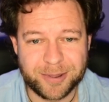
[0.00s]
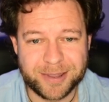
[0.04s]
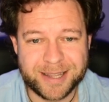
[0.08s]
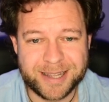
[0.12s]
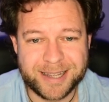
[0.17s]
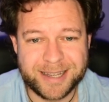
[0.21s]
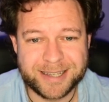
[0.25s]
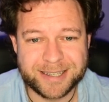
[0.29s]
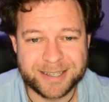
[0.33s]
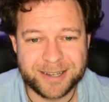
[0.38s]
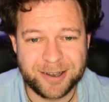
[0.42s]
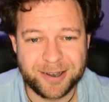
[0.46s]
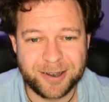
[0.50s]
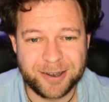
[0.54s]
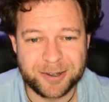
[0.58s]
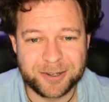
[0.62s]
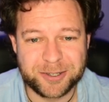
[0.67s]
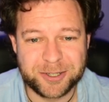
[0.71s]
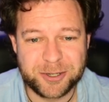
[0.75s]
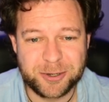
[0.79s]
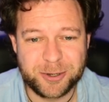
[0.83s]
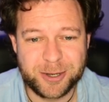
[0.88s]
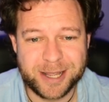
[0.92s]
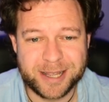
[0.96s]
These are
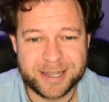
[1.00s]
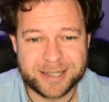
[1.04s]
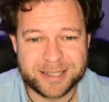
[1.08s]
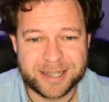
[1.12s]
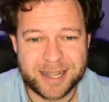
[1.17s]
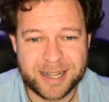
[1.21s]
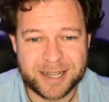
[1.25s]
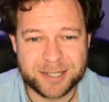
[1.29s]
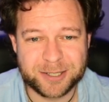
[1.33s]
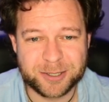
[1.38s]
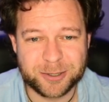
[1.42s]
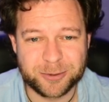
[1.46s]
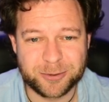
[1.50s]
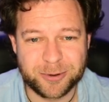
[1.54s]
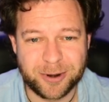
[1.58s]
Julia sets, or